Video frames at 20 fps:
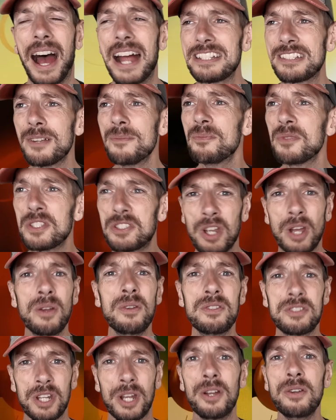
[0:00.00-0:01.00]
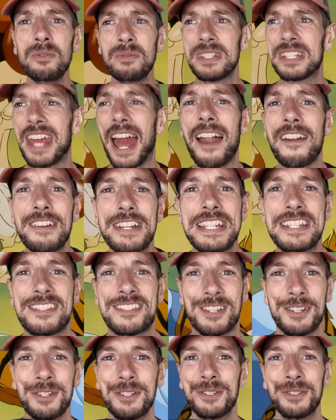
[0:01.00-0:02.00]
I don't Gary
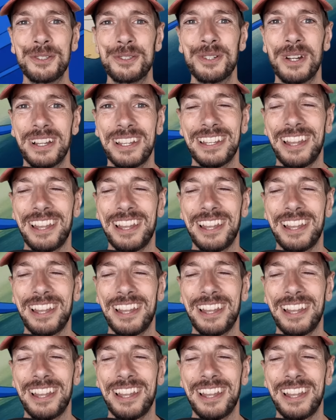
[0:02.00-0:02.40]
Sue